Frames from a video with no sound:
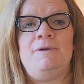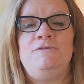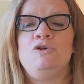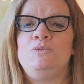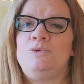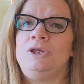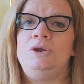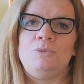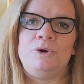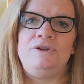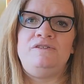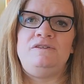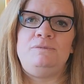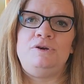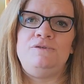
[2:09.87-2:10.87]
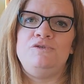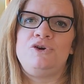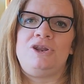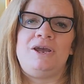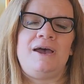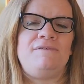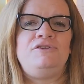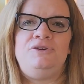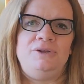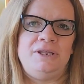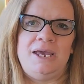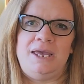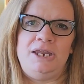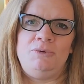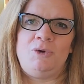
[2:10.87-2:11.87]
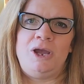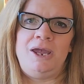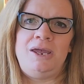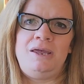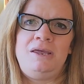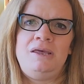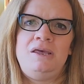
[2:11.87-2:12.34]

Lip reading: If you're really wanting to move, you're going to have to do that anyway.